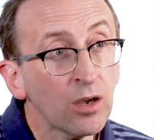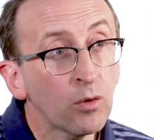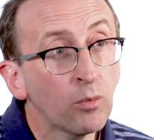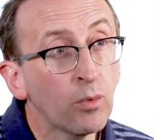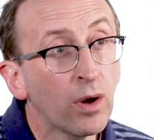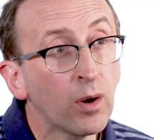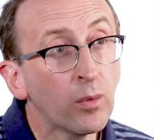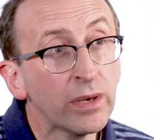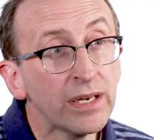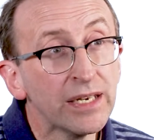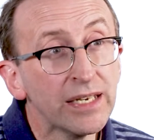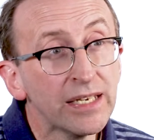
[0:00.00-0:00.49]

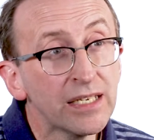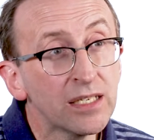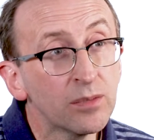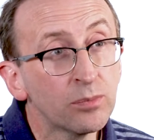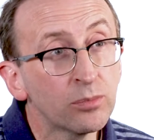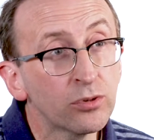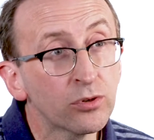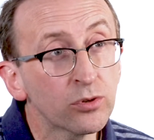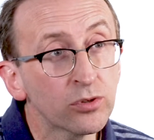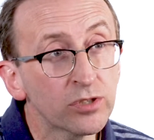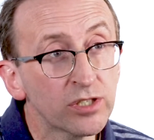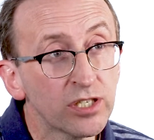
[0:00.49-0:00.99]
where we need to
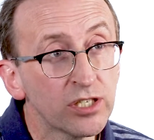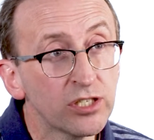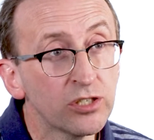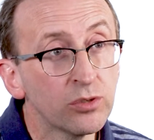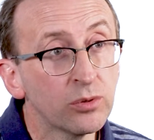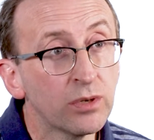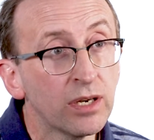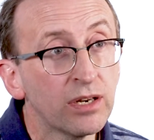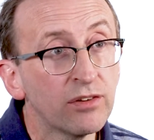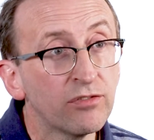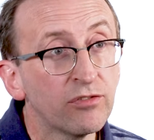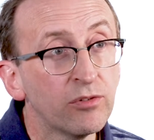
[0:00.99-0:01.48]
process
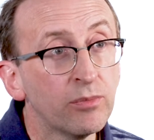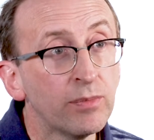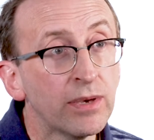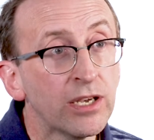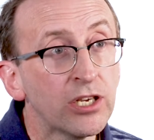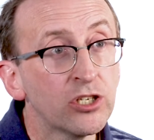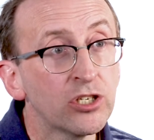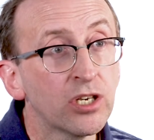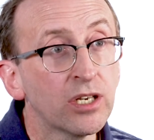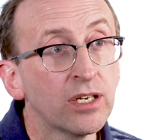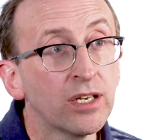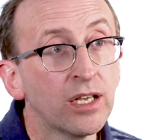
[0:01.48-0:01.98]
your
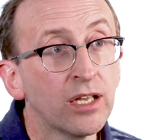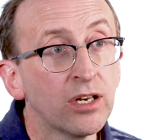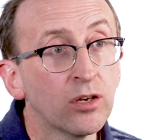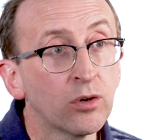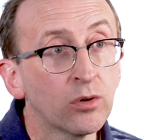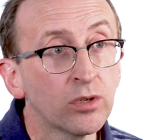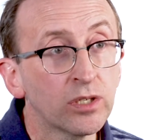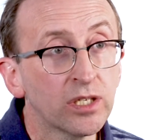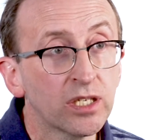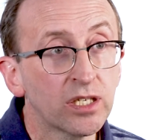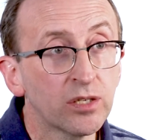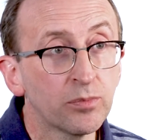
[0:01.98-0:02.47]
information in
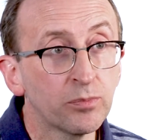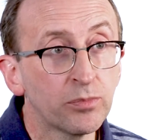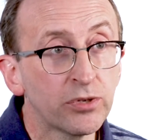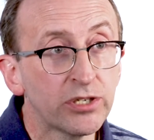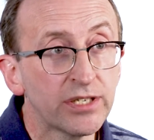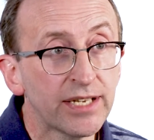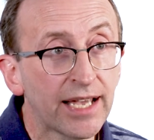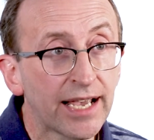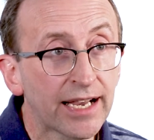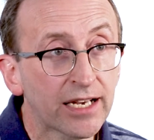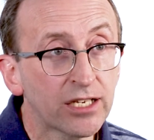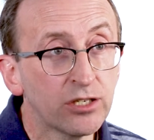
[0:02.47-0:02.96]
order to
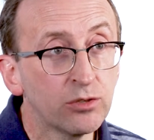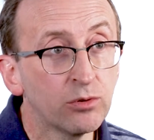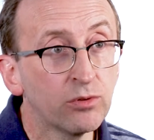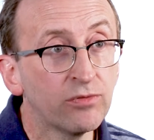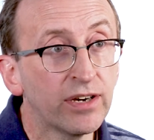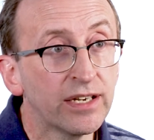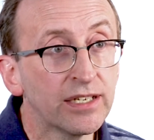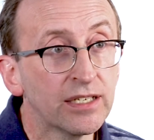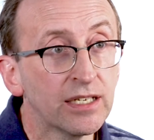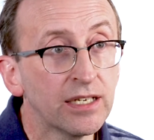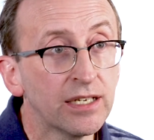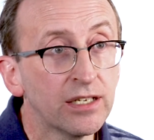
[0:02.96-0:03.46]
protect your
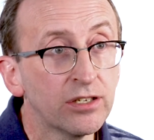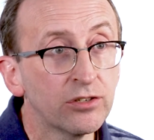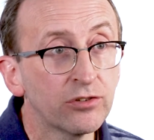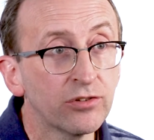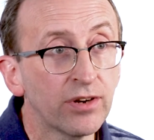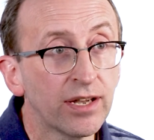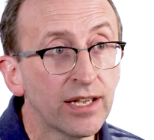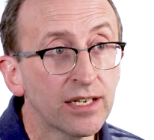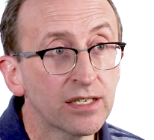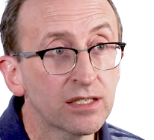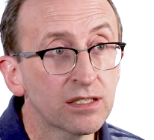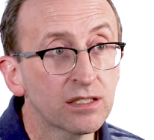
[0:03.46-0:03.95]
vital
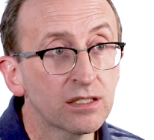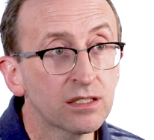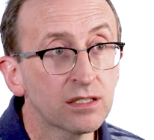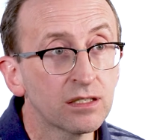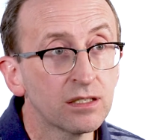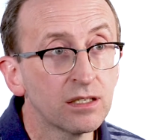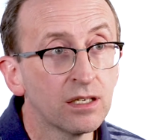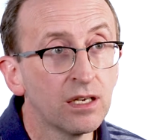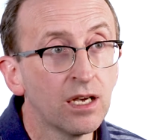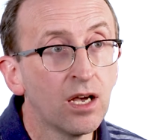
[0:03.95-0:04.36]
interests,